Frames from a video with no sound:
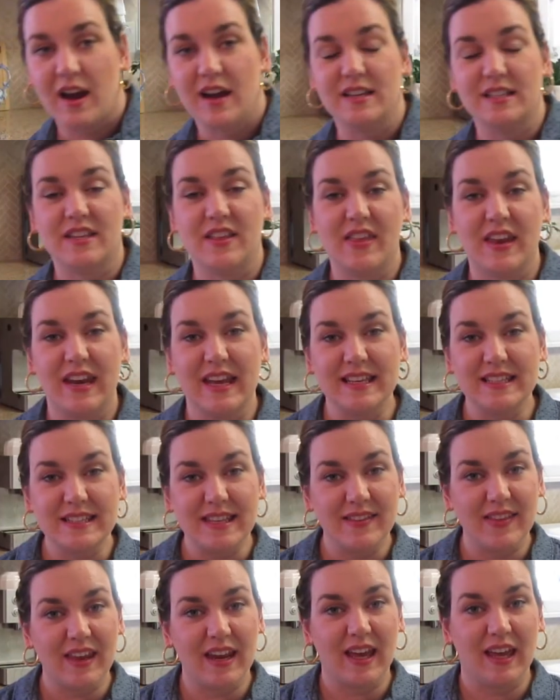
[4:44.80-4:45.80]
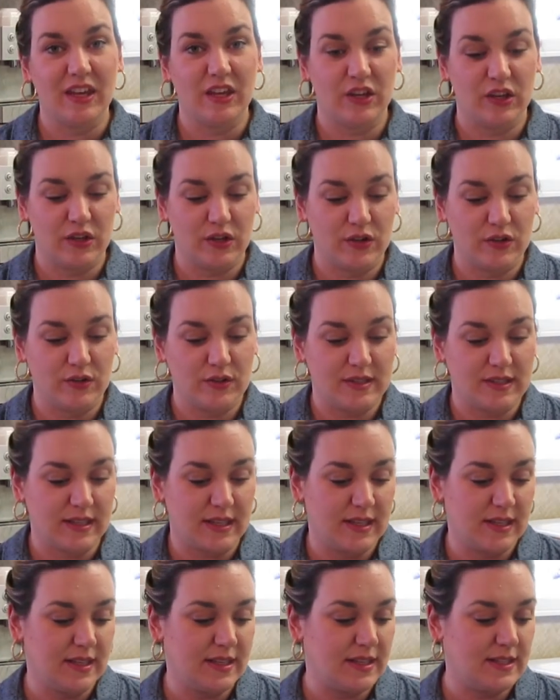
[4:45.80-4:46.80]
All right, so the next thing that I use
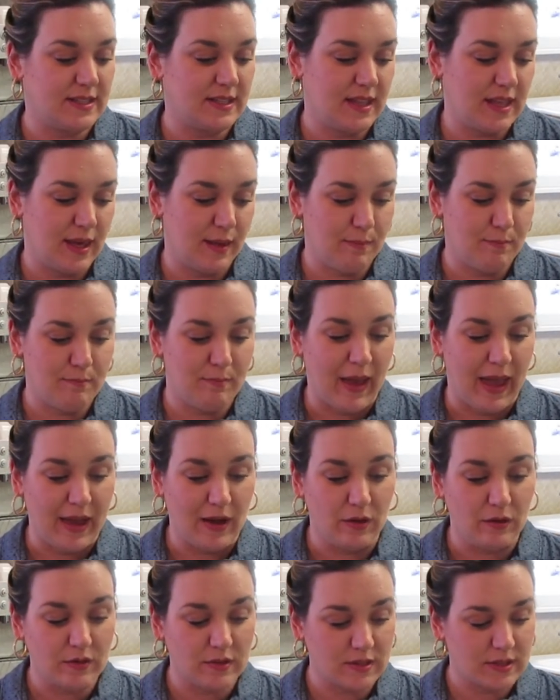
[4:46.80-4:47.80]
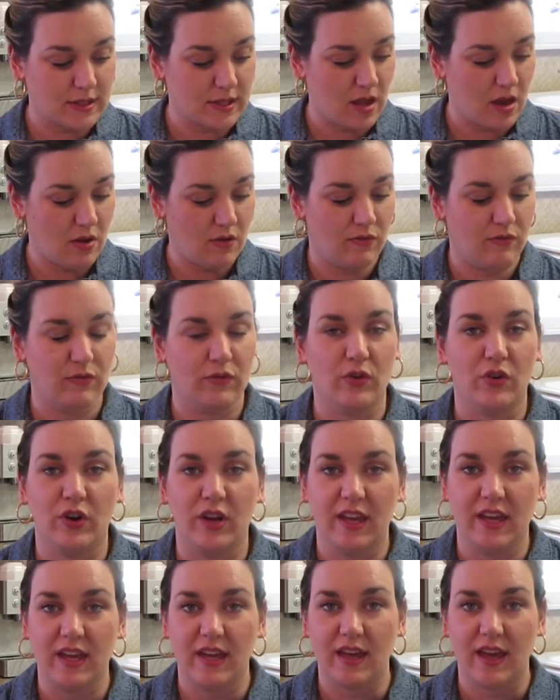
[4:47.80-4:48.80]
is the Bounce
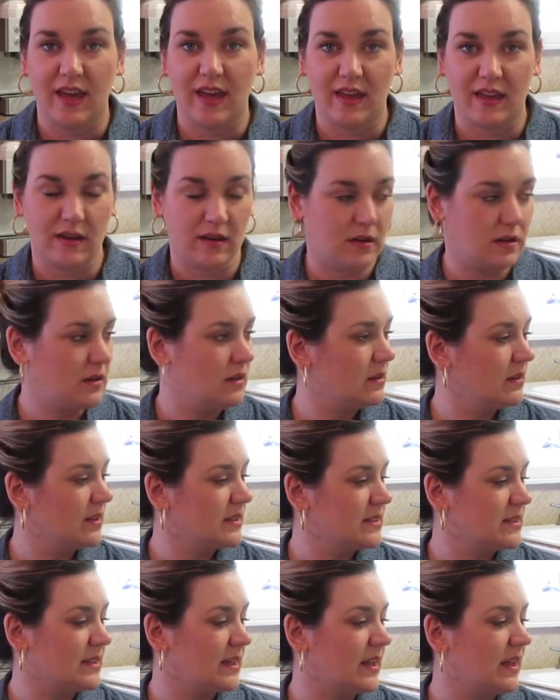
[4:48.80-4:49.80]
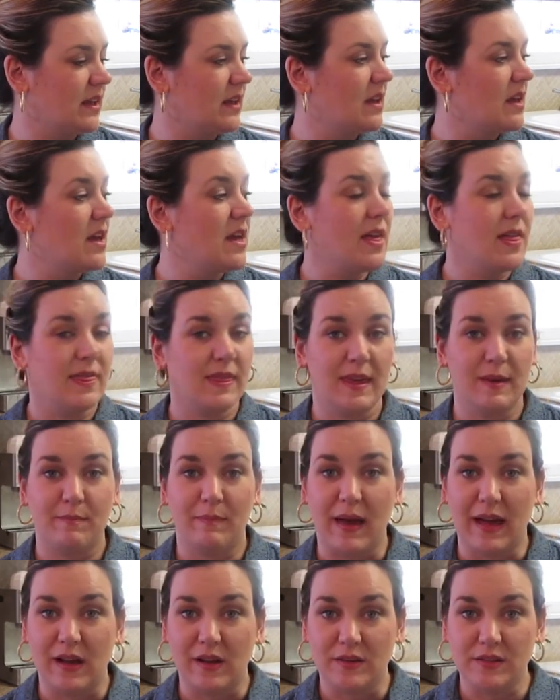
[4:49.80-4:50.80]
Free and, let's see, the
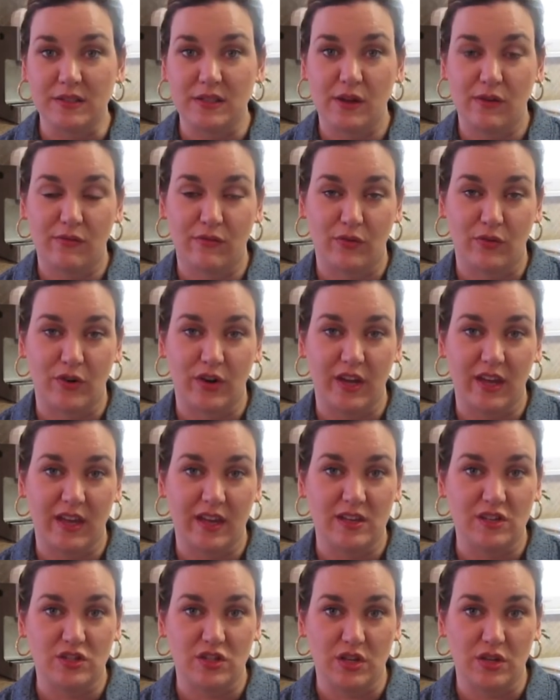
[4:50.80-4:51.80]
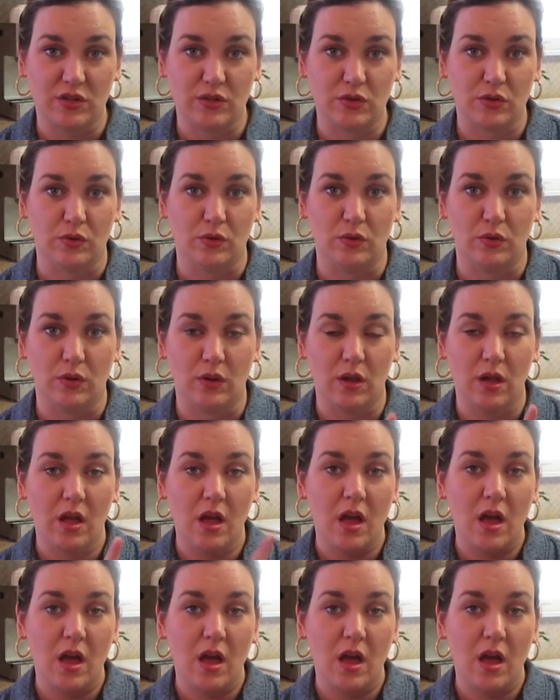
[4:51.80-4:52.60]
Bounce Free and Gentle